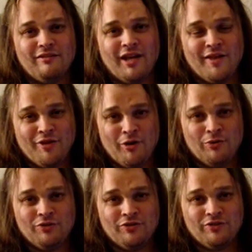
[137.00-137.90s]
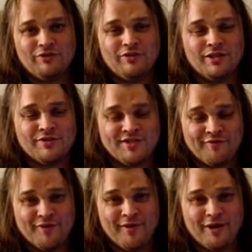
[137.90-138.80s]
and The Host, the other
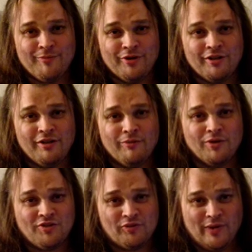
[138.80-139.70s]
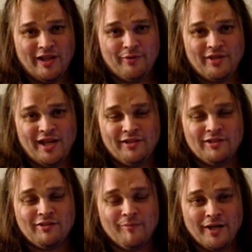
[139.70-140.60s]
Stephanie Meyer book, which is Twilight with
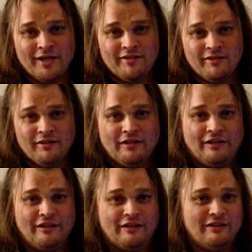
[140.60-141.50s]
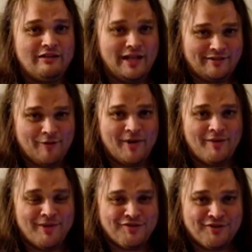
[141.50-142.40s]
aliens combined. That's how
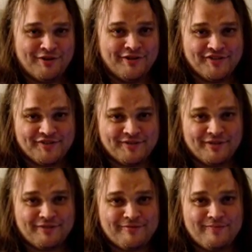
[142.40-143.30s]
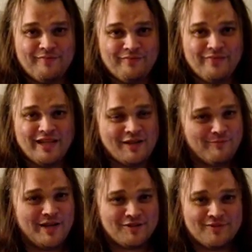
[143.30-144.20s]
bad Maze Runner is.
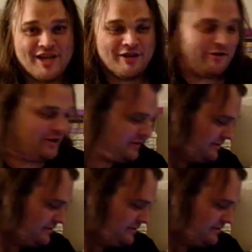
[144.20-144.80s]
It makes me angry.